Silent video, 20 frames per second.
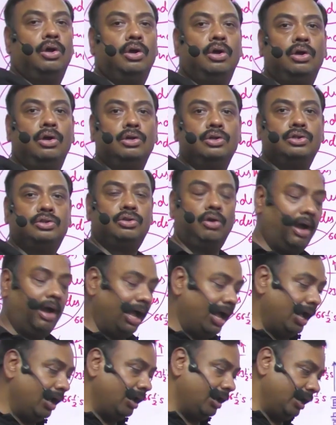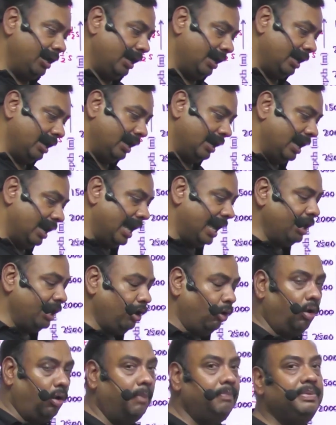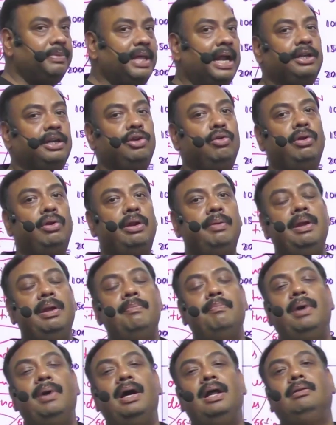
So I hope that you remember